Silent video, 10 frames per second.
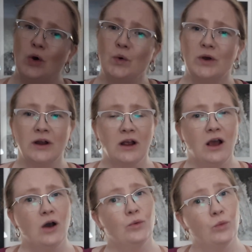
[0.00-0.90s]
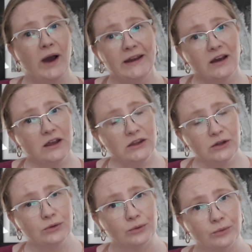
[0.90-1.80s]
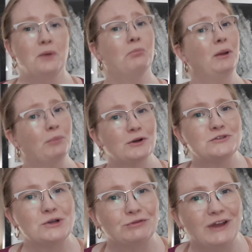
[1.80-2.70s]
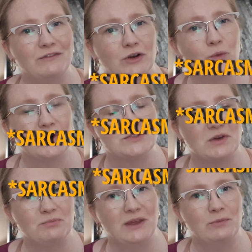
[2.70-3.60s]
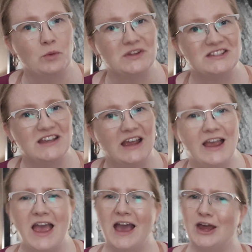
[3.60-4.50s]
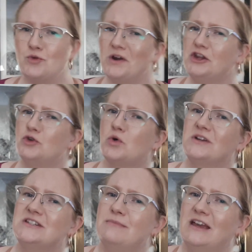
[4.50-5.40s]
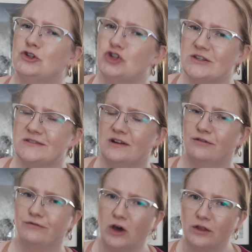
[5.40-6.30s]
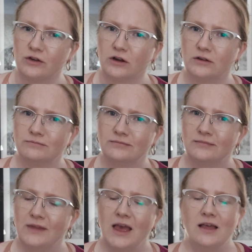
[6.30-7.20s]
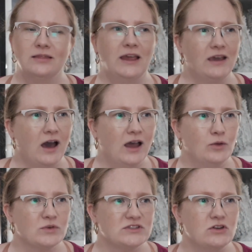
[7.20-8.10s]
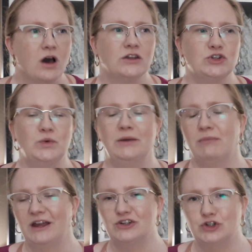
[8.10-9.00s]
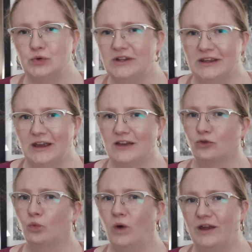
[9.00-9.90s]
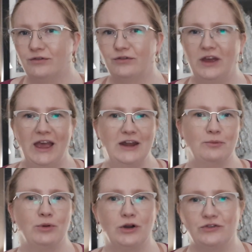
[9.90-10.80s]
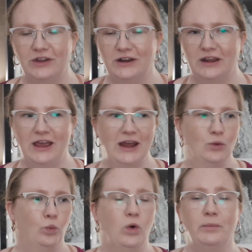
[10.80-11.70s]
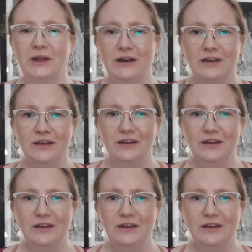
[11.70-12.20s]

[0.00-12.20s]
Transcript: or why not you? My personal favorite was when people would say, and when are you going to make Justin a father? Like I was not doing my duty as a wife and a person and a woman,